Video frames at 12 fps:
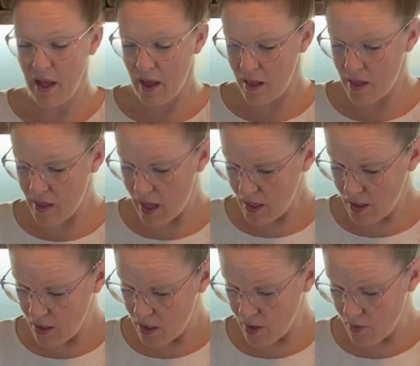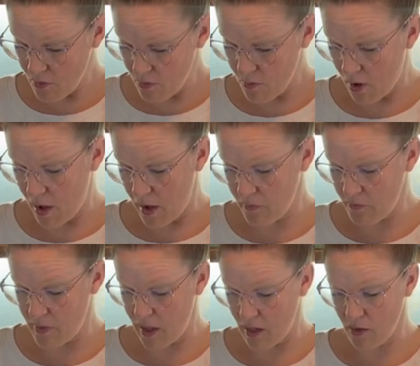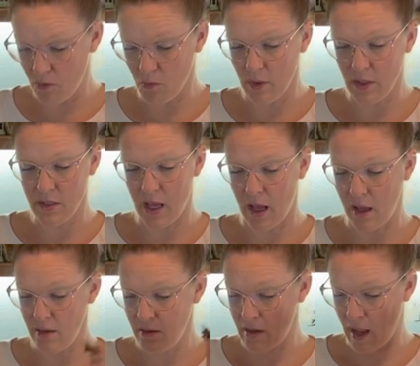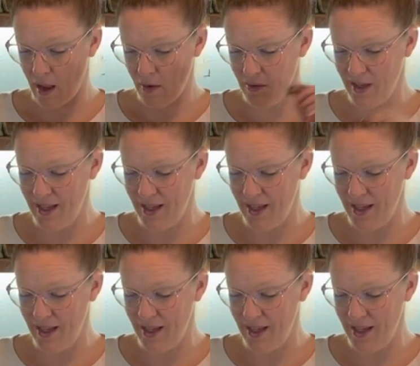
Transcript: They look rough. They look real dead now.